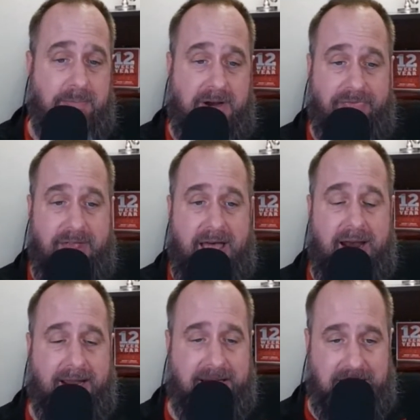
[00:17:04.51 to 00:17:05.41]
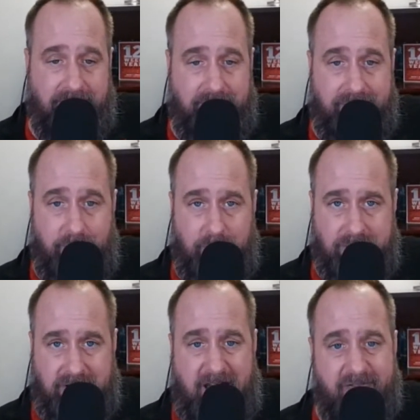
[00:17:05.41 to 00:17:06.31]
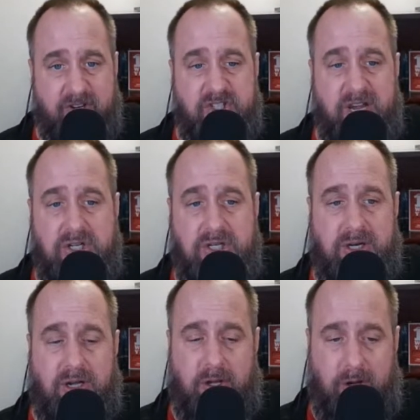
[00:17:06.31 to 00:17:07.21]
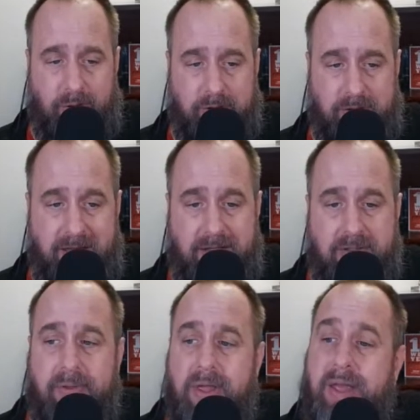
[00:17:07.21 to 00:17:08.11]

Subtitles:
But if not, I can definitely focus a conversation along those lines.